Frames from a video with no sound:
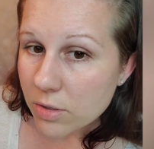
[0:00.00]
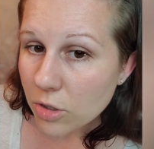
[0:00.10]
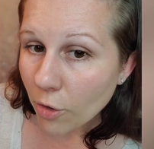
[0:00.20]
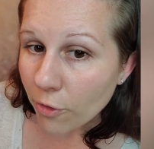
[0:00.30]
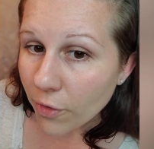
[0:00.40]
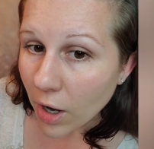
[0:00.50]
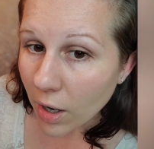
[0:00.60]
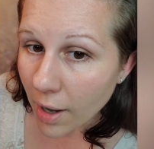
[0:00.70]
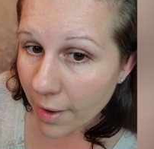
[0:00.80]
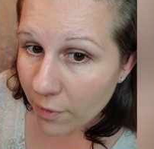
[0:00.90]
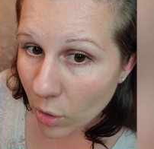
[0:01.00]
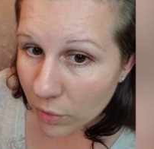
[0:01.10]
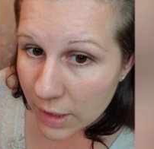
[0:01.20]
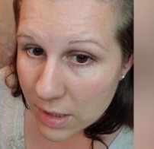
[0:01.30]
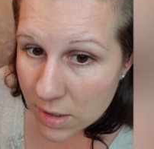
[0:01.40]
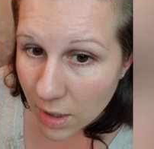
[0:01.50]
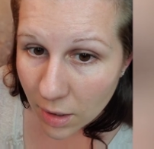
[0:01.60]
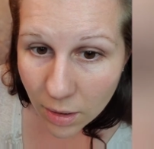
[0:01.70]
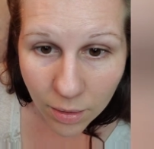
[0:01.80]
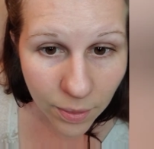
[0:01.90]
far, I've only
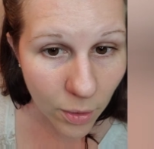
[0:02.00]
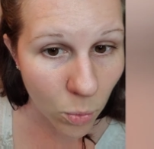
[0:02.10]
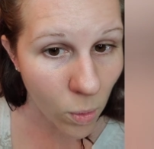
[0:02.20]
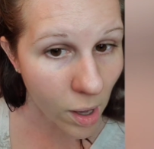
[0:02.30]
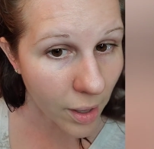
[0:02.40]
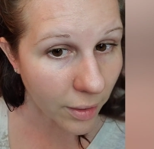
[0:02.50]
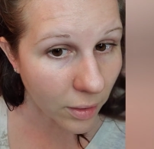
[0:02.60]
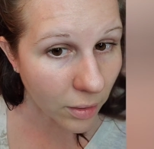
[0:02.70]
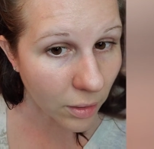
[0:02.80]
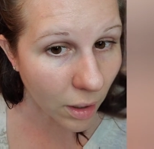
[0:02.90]
seen the one